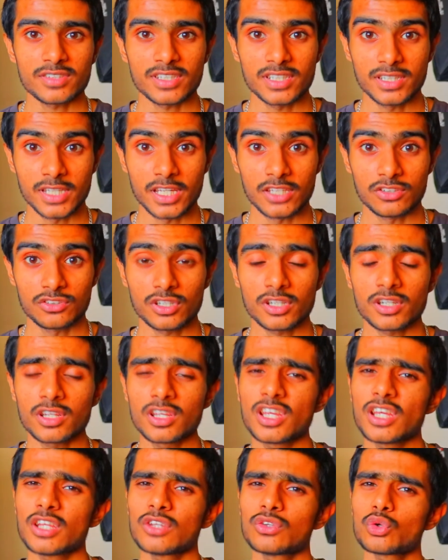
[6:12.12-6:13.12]
in nature,
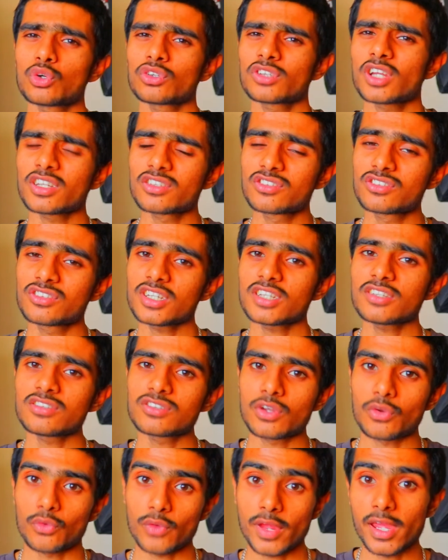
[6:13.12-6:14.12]
those are
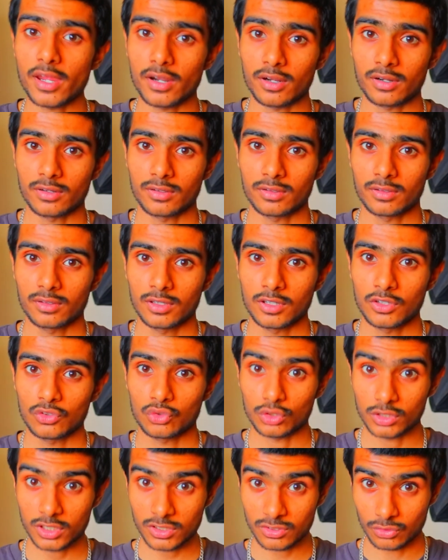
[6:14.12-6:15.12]
just rare.
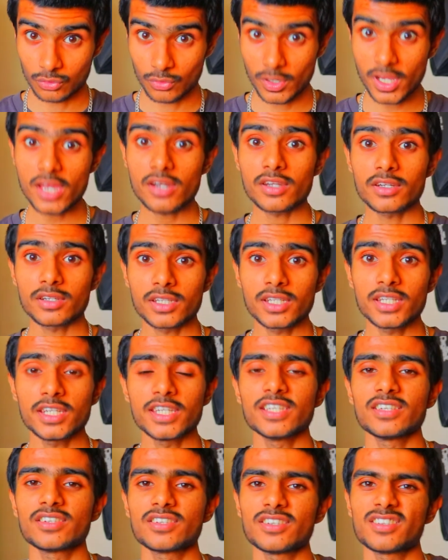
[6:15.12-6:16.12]
So this rarity
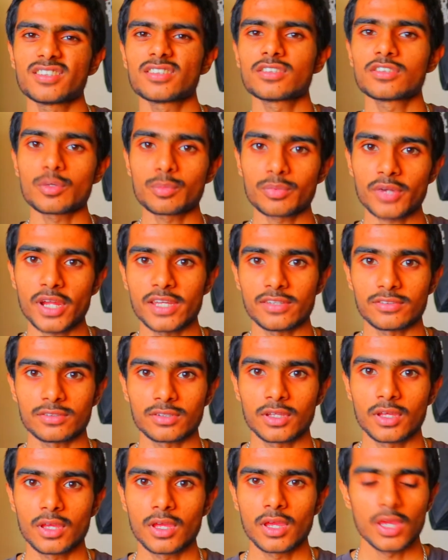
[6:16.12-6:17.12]
increases the price.
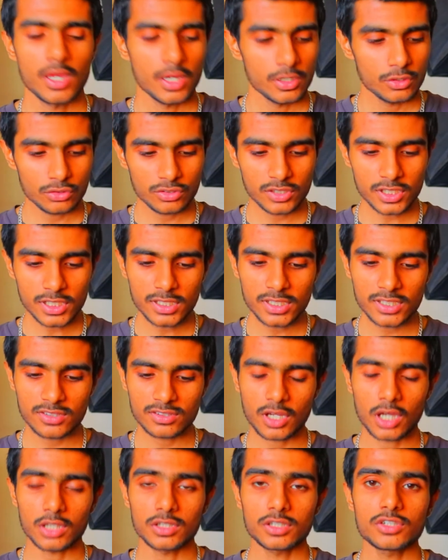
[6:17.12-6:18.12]
You see these
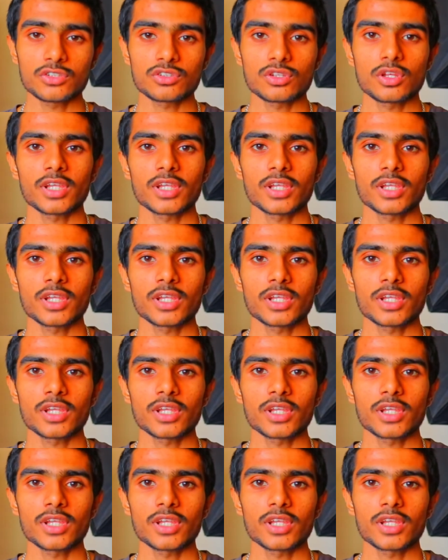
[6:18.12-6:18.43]
colors